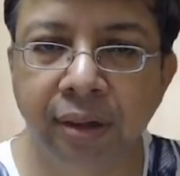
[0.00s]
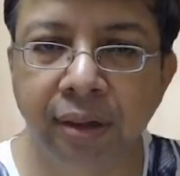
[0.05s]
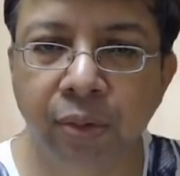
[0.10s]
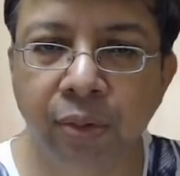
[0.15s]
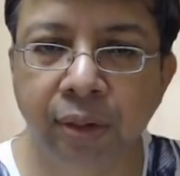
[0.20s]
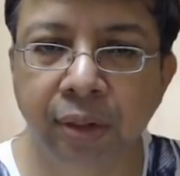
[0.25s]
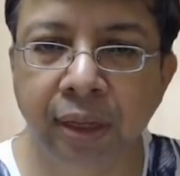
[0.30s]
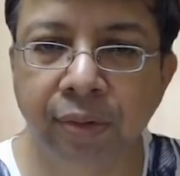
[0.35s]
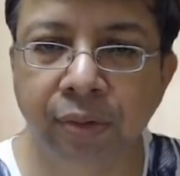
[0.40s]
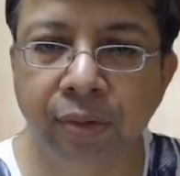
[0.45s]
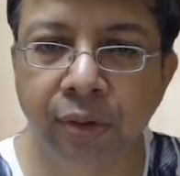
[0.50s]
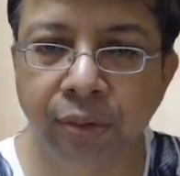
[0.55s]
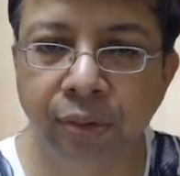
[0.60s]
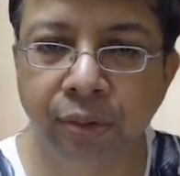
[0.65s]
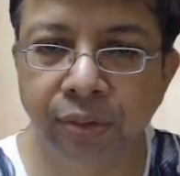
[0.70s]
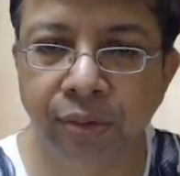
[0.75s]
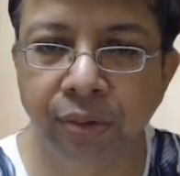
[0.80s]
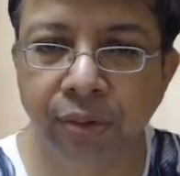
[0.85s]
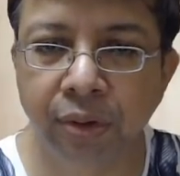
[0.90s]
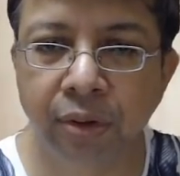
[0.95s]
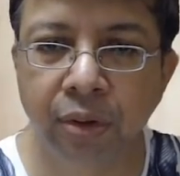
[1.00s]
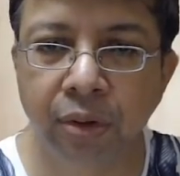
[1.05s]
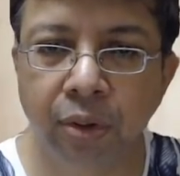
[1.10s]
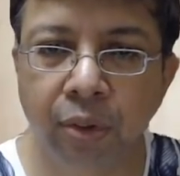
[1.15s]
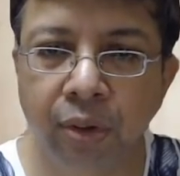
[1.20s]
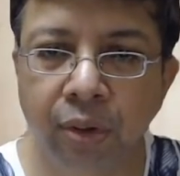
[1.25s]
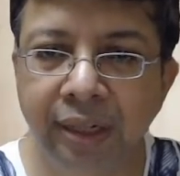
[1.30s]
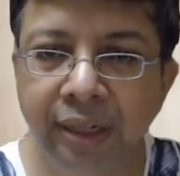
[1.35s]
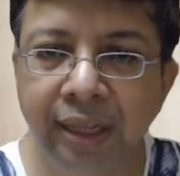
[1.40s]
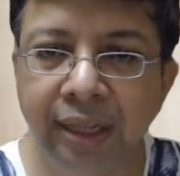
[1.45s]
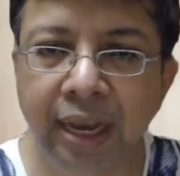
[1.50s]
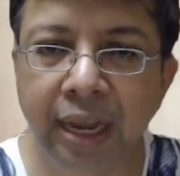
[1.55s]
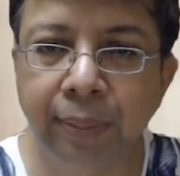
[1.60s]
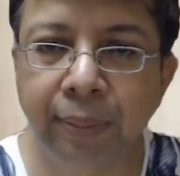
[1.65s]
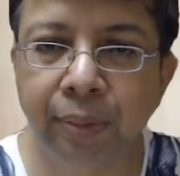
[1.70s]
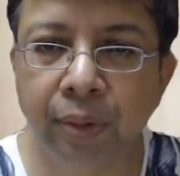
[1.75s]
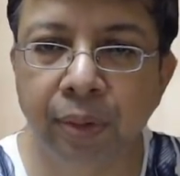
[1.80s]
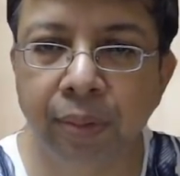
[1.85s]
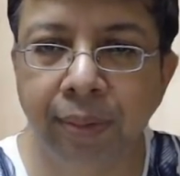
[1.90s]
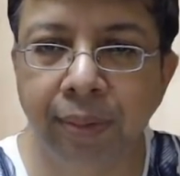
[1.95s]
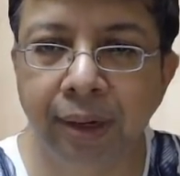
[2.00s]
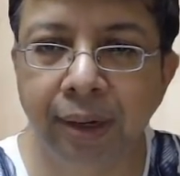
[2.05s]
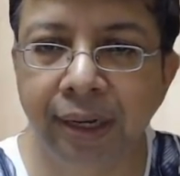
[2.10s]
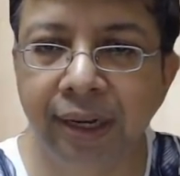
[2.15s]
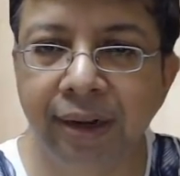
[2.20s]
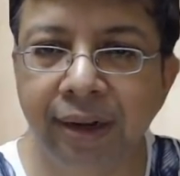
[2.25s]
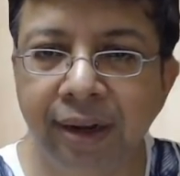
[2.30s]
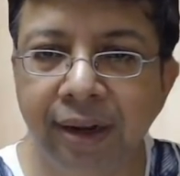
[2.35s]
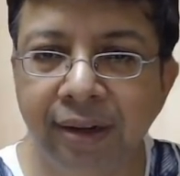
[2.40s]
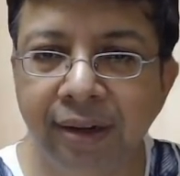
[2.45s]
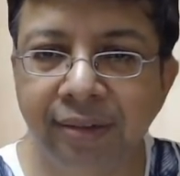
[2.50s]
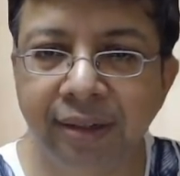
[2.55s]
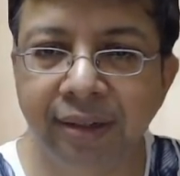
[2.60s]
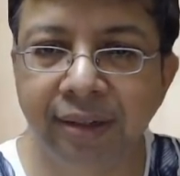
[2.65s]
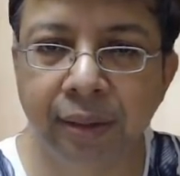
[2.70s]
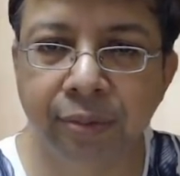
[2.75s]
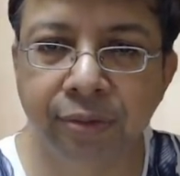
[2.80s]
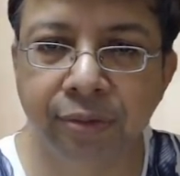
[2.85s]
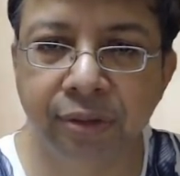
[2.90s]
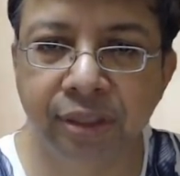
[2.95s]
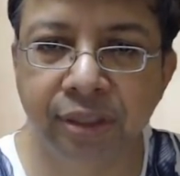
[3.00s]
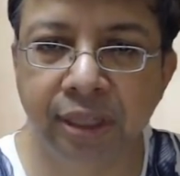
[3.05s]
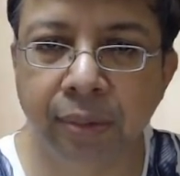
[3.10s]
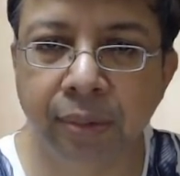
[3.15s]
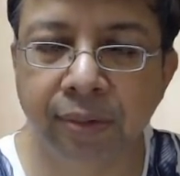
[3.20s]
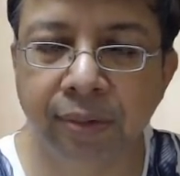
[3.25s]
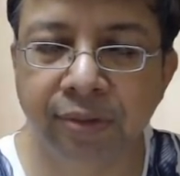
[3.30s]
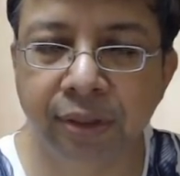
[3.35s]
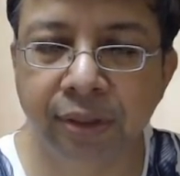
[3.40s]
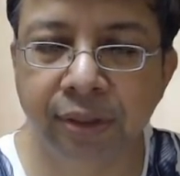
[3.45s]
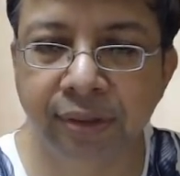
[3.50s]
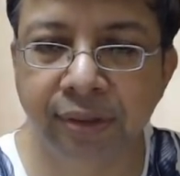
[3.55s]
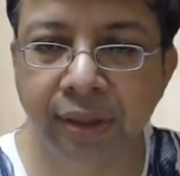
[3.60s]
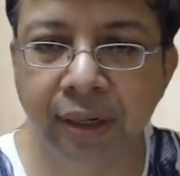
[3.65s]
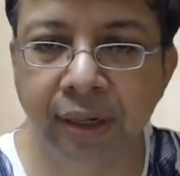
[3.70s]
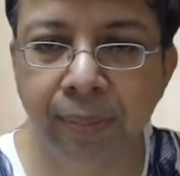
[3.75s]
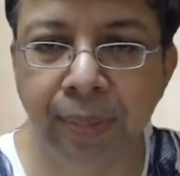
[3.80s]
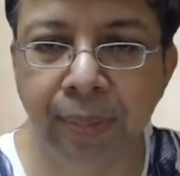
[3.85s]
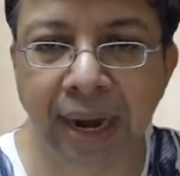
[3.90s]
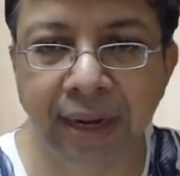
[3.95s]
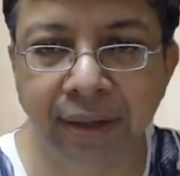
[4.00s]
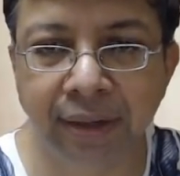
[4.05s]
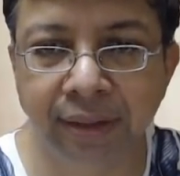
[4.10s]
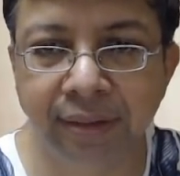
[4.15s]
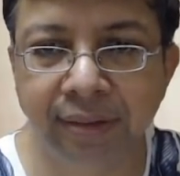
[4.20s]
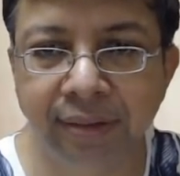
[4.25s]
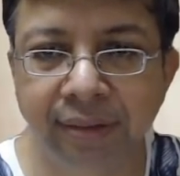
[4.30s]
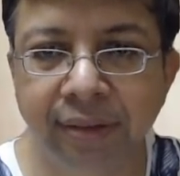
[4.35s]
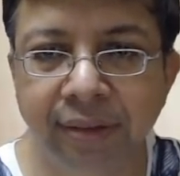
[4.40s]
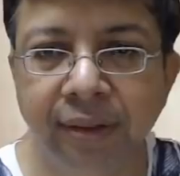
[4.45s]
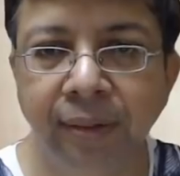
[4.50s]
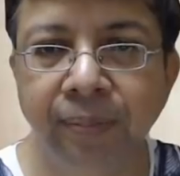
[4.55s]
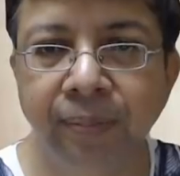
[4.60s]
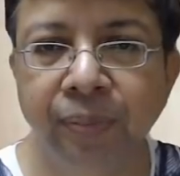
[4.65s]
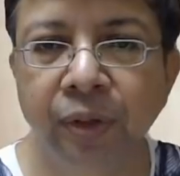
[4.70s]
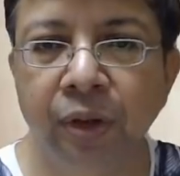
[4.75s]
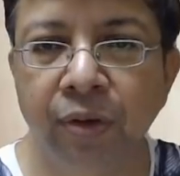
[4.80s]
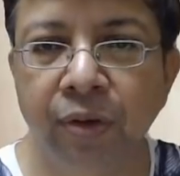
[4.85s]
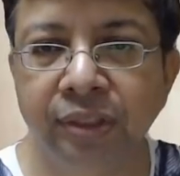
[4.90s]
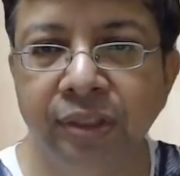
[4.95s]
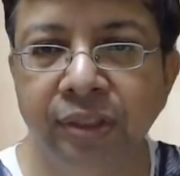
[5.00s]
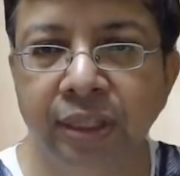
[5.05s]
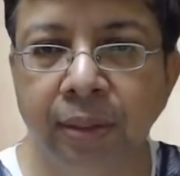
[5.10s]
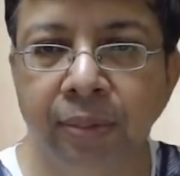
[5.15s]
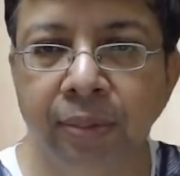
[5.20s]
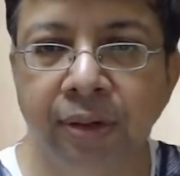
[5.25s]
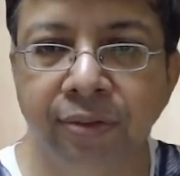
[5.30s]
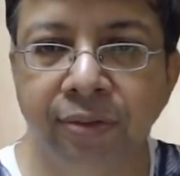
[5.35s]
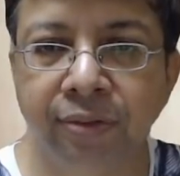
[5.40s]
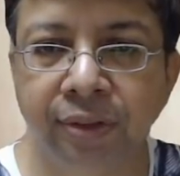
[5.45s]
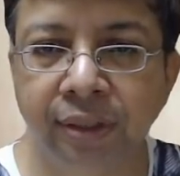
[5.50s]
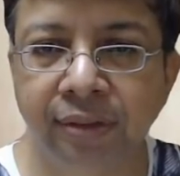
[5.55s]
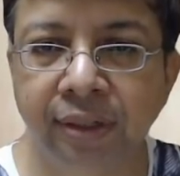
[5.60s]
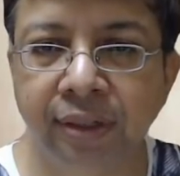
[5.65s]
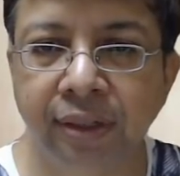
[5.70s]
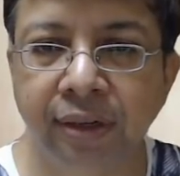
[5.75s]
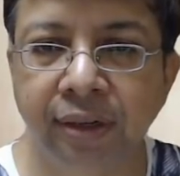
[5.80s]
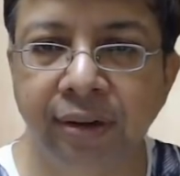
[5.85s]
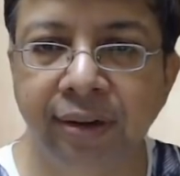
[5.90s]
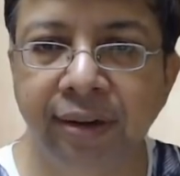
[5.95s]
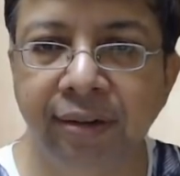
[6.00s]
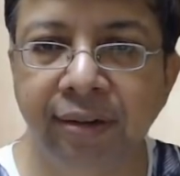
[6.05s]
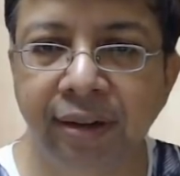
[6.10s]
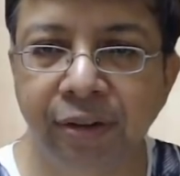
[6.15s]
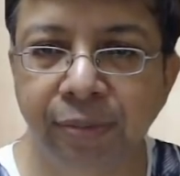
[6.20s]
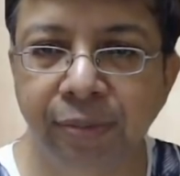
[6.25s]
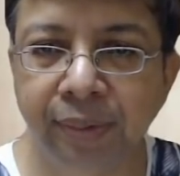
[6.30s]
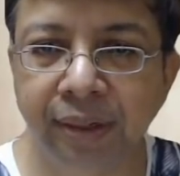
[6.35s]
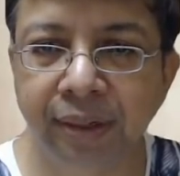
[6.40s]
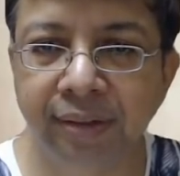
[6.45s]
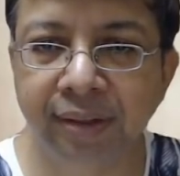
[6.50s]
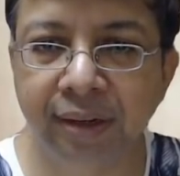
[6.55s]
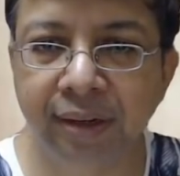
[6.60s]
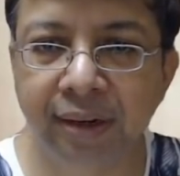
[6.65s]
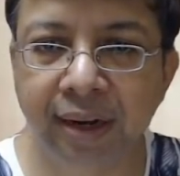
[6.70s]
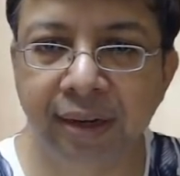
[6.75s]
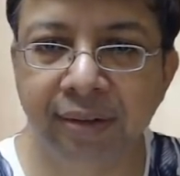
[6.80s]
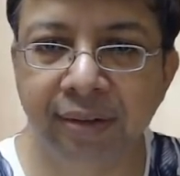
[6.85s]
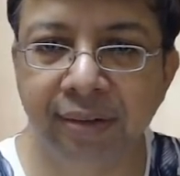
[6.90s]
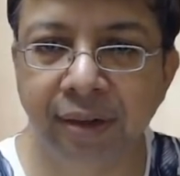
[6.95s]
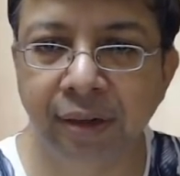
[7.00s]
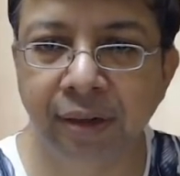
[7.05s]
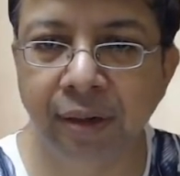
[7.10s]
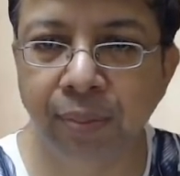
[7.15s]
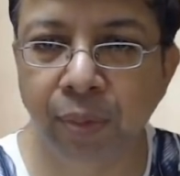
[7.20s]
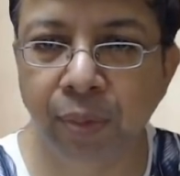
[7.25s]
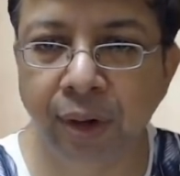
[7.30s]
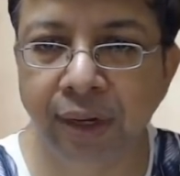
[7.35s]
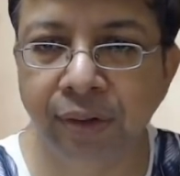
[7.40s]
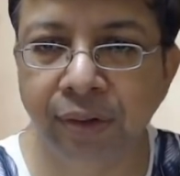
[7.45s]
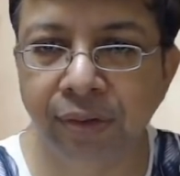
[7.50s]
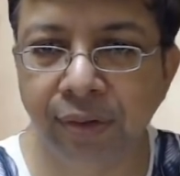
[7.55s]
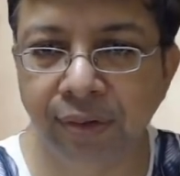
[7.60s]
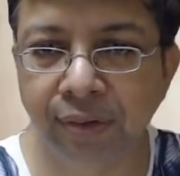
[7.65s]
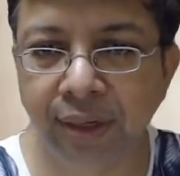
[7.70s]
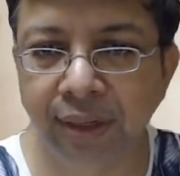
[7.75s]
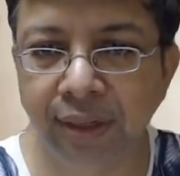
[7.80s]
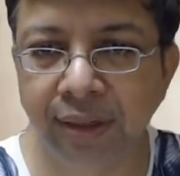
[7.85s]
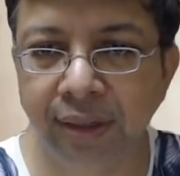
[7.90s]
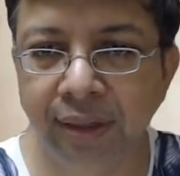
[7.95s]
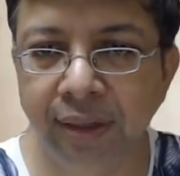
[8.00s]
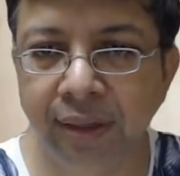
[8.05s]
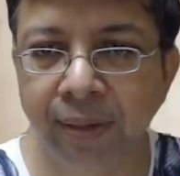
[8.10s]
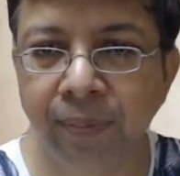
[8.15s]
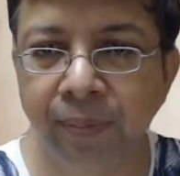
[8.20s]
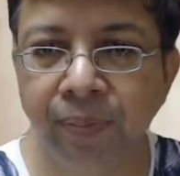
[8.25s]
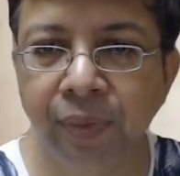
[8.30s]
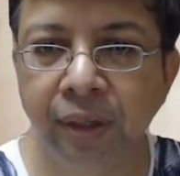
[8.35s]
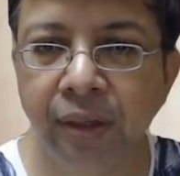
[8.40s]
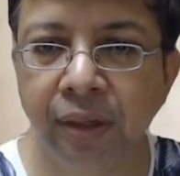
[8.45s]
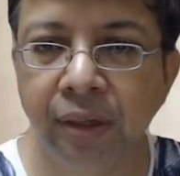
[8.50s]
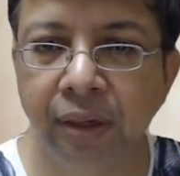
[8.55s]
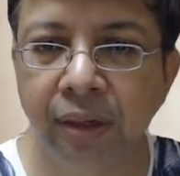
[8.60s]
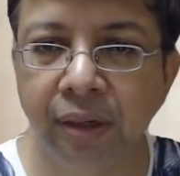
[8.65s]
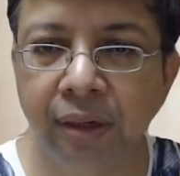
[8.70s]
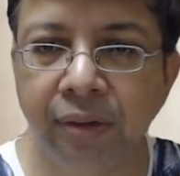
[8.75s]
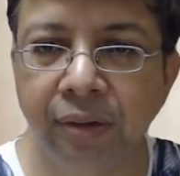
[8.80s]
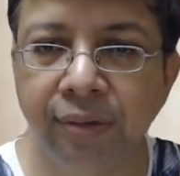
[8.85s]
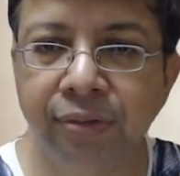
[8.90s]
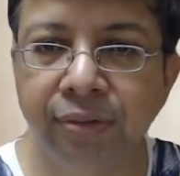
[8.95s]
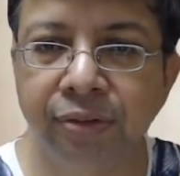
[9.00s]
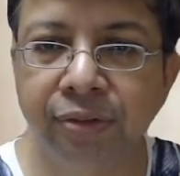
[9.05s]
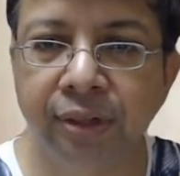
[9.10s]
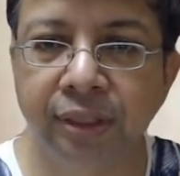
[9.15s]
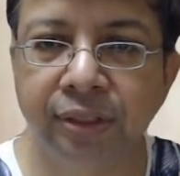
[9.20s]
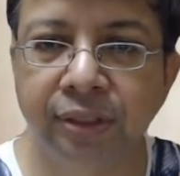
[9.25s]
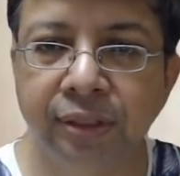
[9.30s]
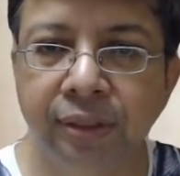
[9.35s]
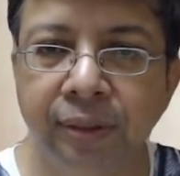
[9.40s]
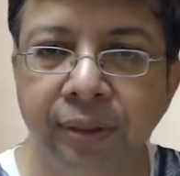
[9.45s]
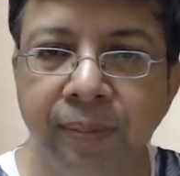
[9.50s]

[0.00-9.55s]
looking for those only the high probability trade setups which come after certain patterns, or which come after certain retracements and at certain points in the wave structure.